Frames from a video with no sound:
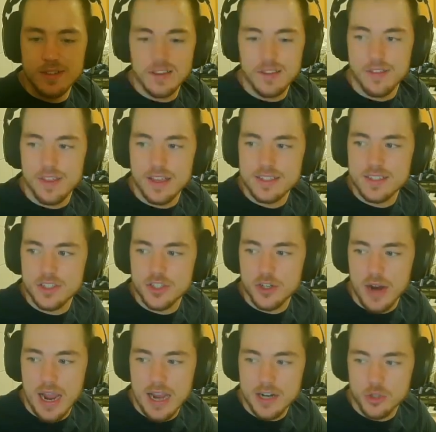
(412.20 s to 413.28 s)
This is your
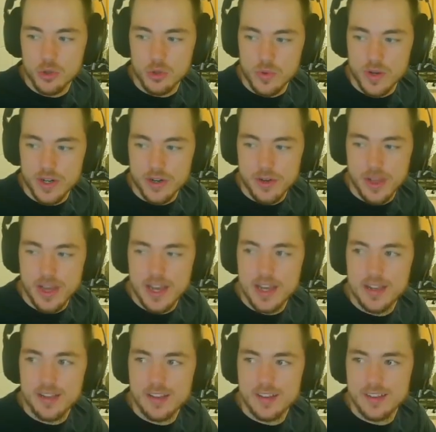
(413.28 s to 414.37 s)
actual one, okay?
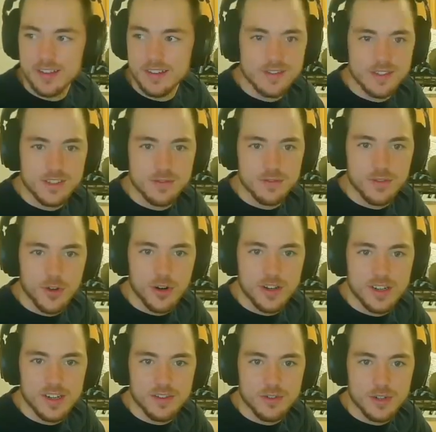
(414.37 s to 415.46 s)
Florida
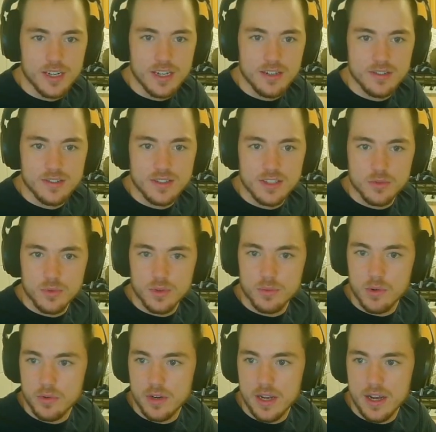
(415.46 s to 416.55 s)
never counts. This one
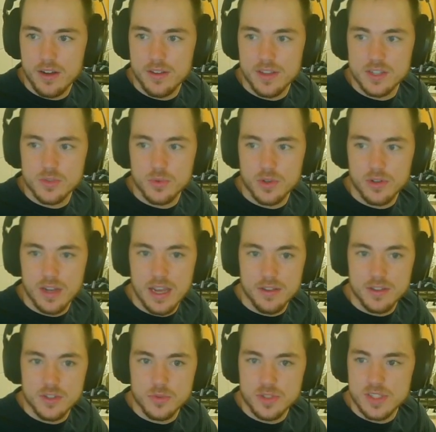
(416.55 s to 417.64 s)
won't count. This one will count.
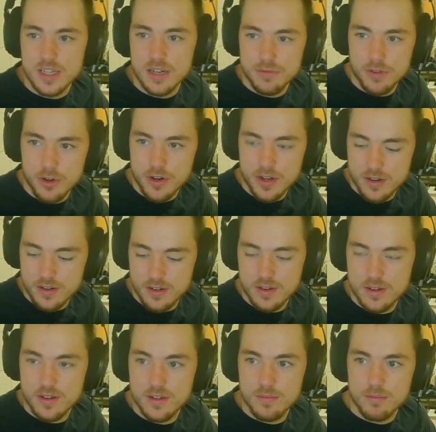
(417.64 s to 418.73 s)
This one's not Florida.
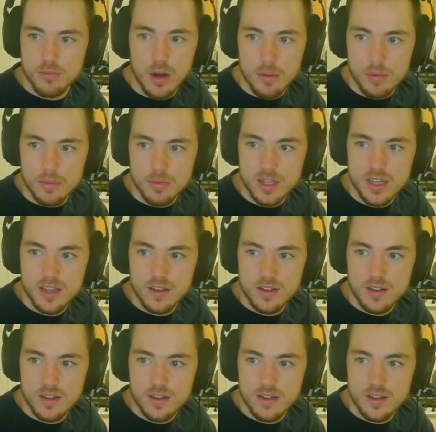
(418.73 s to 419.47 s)
Probably.